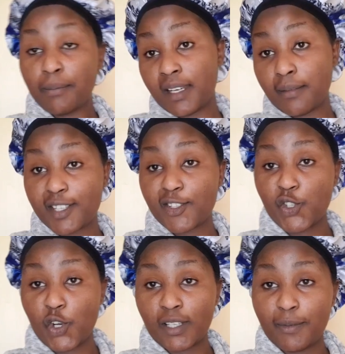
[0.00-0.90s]
My name is
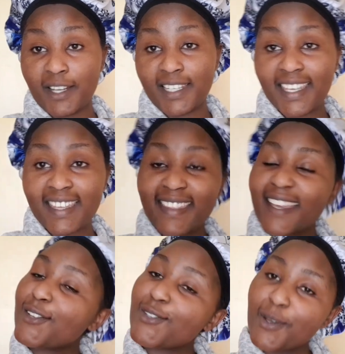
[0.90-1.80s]
Njoki Moniki.
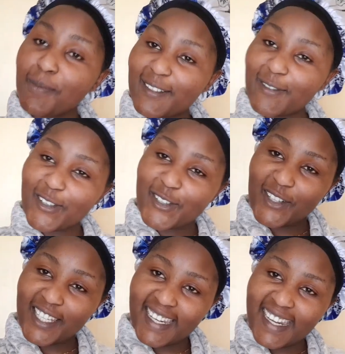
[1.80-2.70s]
Thank you so much for
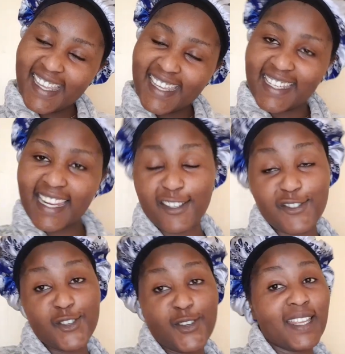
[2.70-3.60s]
tuning in
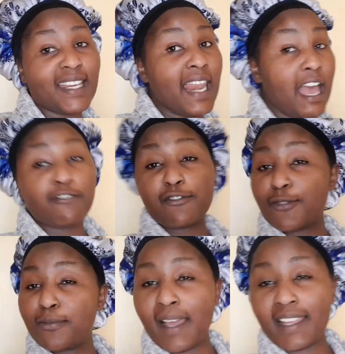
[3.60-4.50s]
and showing love
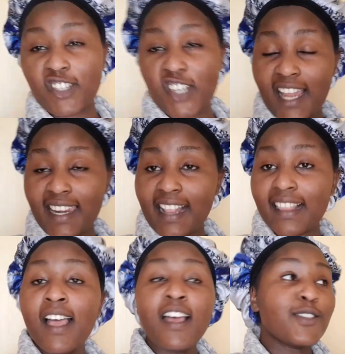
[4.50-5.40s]
to my channel.
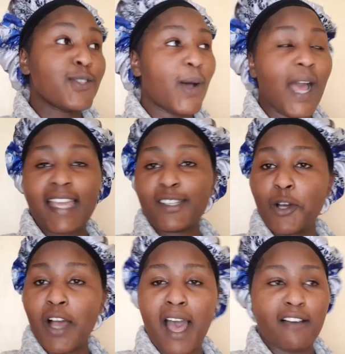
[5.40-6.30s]
So I
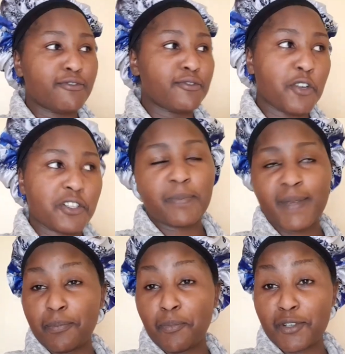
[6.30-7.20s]
know I've not
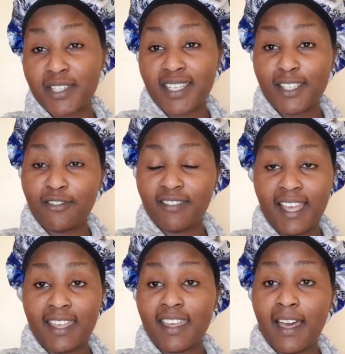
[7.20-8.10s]
been posting over
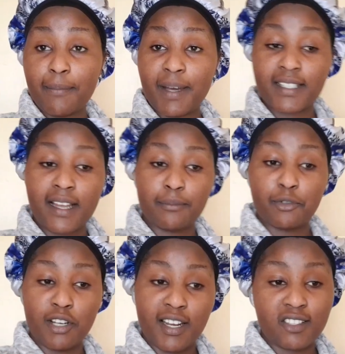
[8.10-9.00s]
here, but
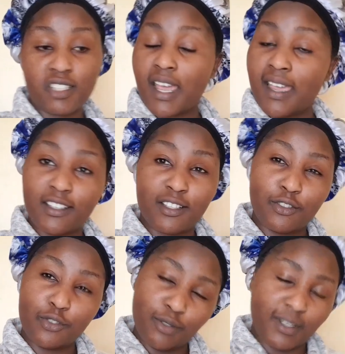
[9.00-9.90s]
I'm gonna try
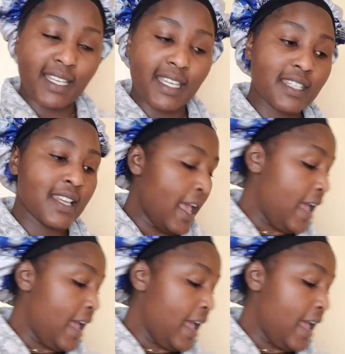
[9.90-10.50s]
doing it.